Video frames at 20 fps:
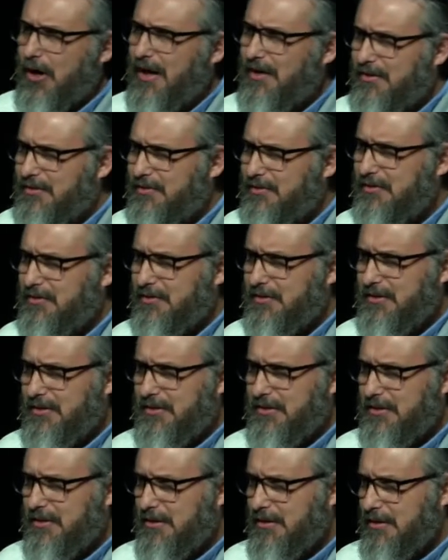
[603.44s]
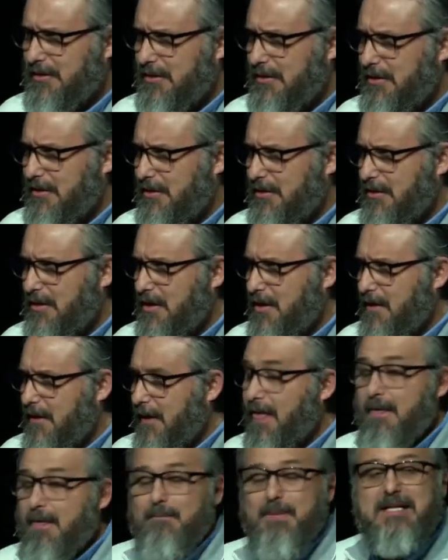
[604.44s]
promised for us.
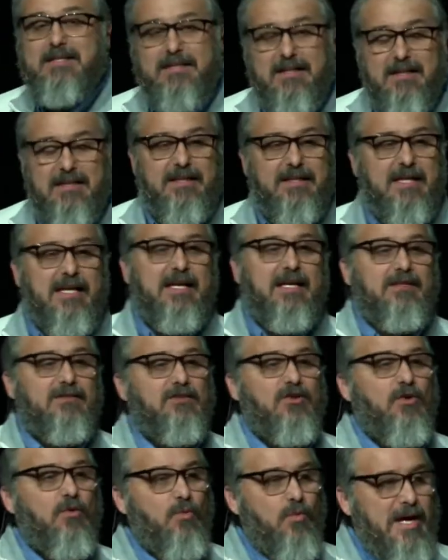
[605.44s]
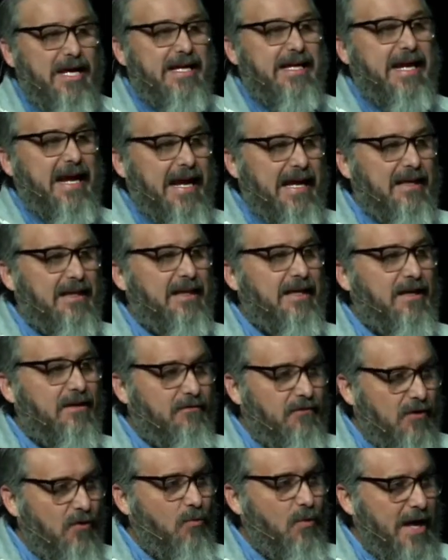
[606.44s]
Basically, this we
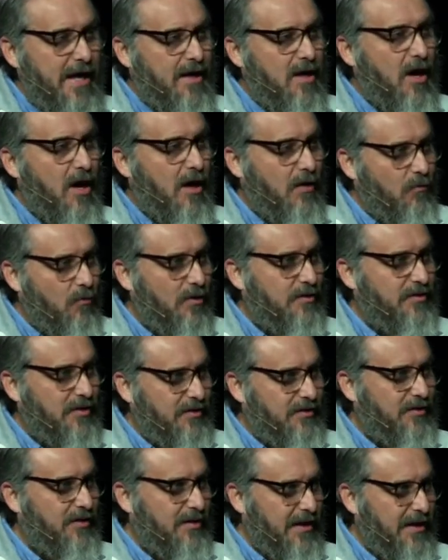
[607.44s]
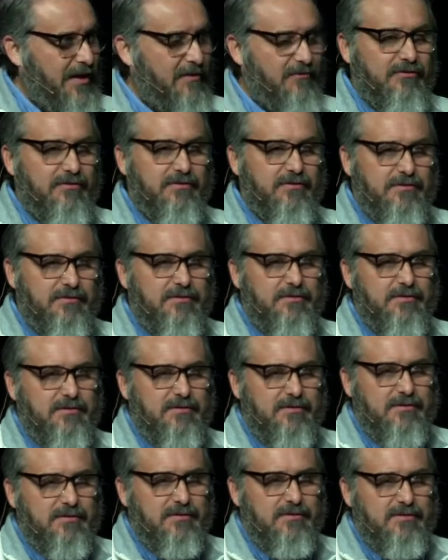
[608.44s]
can't live the way God wants us to live.
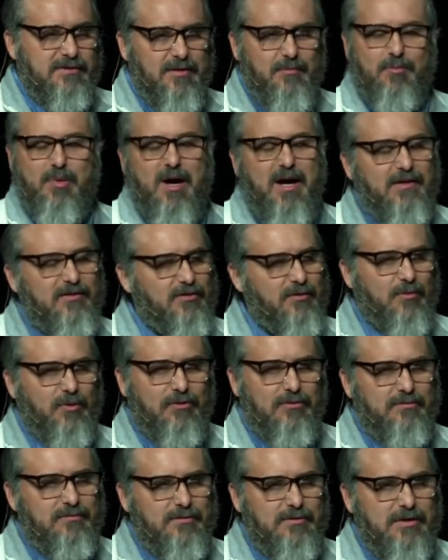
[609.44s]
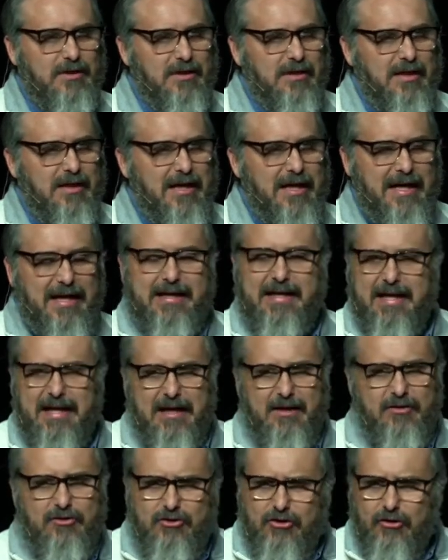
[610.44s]
It's impossible.
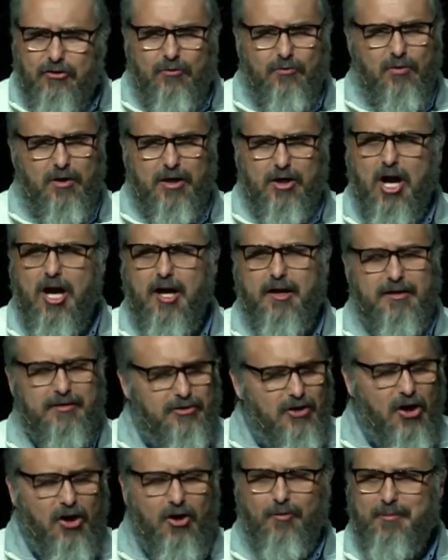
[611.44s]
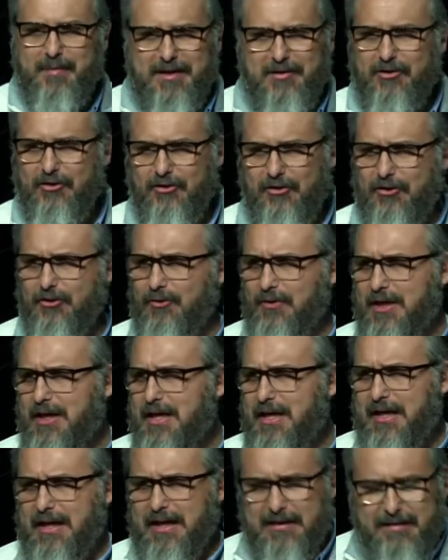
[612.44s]
I can't do what God has called me
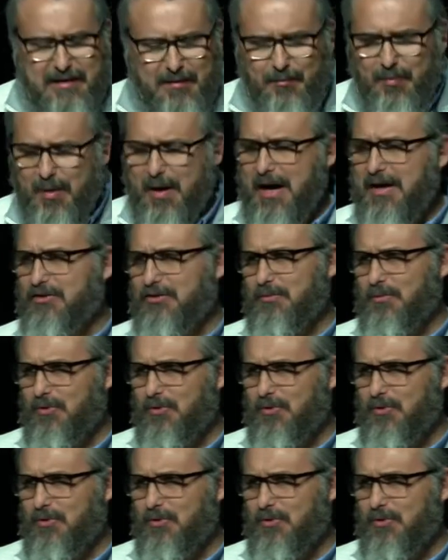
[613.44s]
to do. It's